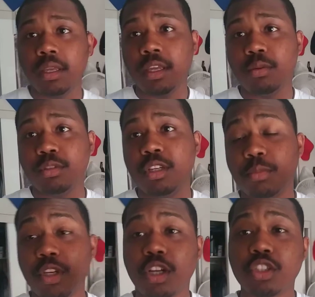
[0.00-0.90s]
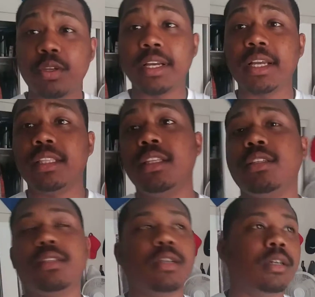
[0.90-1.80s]
Hey, what's up, y'all? So I got
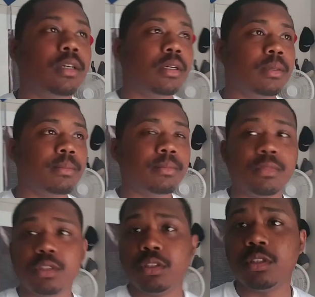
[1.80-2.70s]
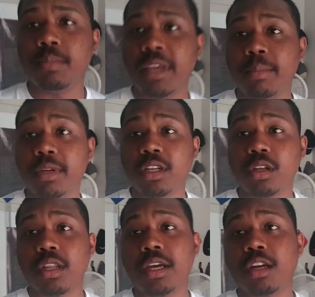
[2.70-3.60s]
this make money
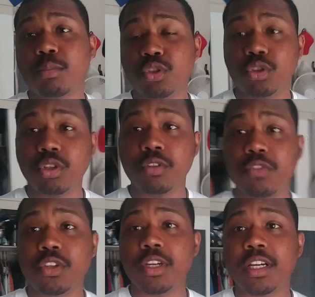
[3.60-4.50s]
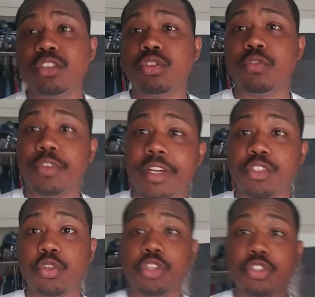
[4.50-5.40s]
online opportunity for you guys. So if you guys
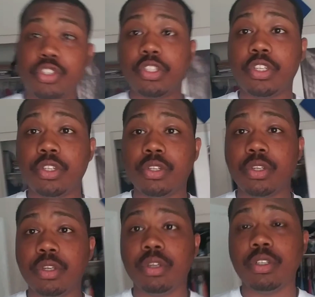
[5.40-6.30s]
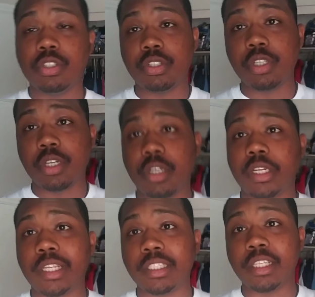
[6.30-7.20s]
are interested, just
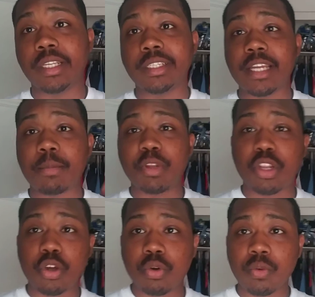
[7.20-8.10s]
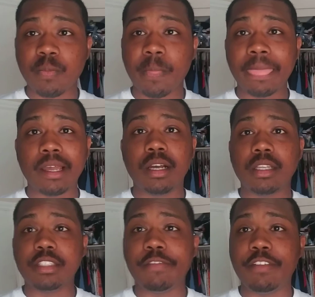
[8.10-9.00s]
click the link down below.
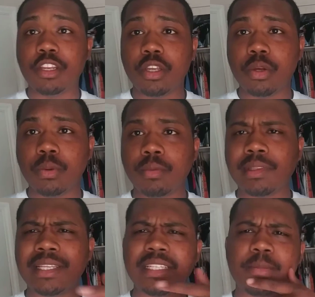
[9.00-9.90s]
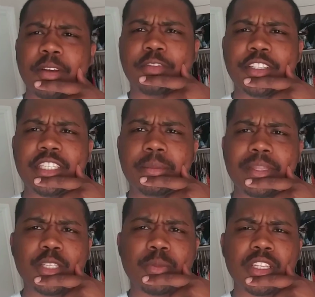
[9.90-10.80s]
It's a video. I think it's about 15
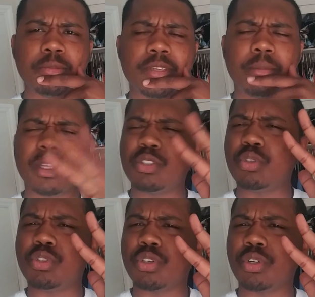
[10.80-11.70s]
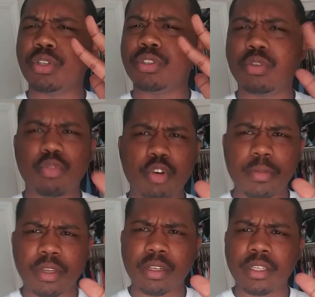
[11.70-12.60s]
minutes possibly. I'm not too sure. Don't quote me
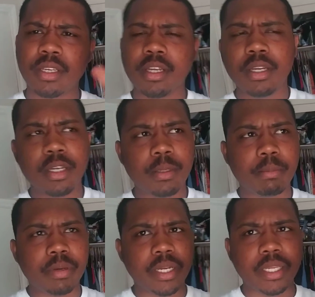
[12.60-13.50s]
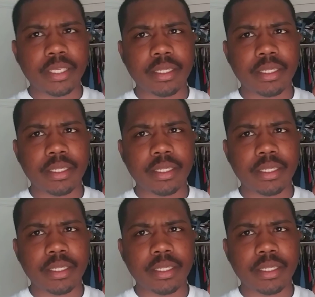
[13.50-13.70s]
on it. But